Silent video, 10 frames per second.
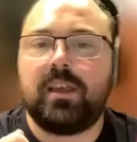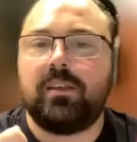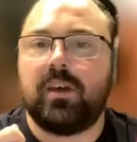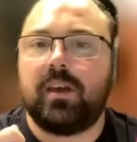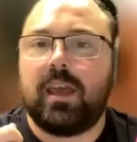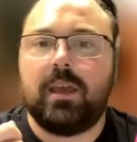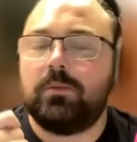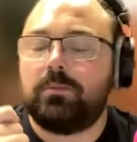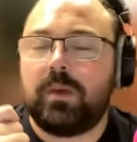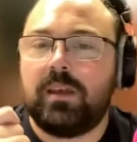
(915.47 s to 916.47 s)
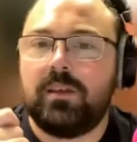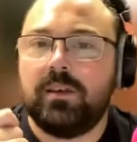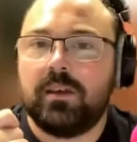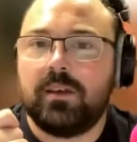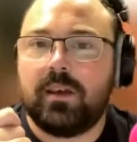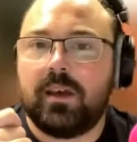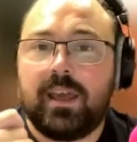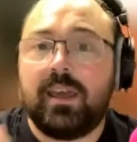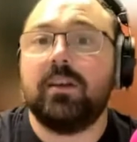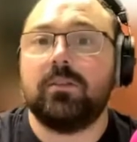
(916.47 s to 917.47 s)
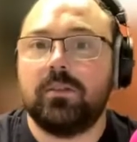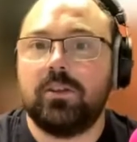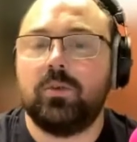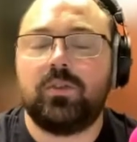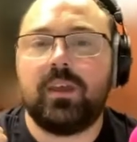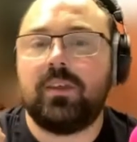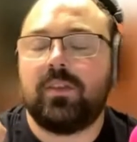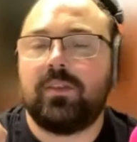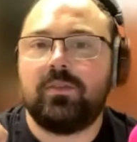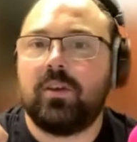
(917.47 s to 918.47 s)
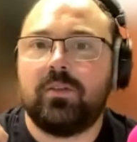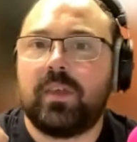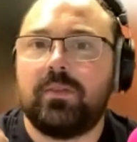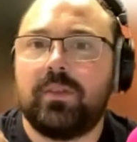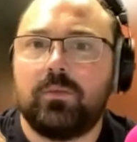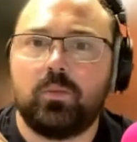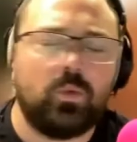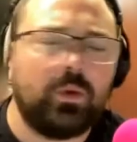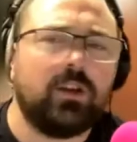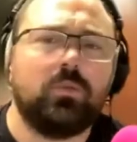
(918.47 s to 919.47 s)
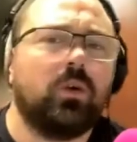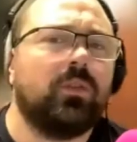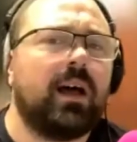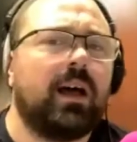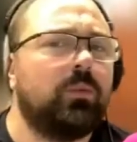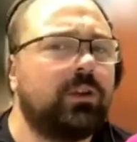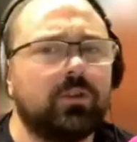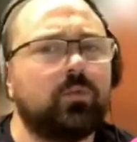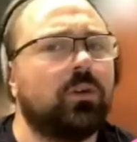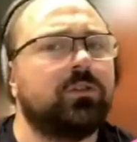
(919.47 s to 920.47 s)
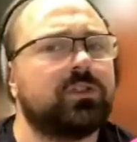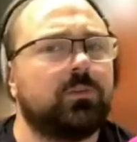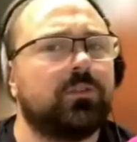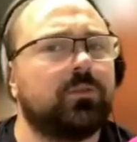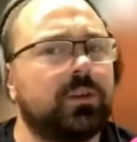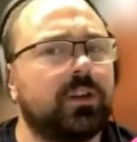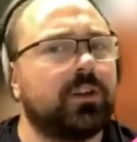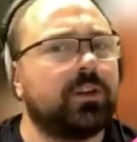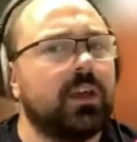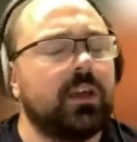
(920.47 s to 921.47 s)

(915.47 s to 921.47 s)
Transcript: think that he would be a heel. You would think that we don't want that. We don't want someone from another.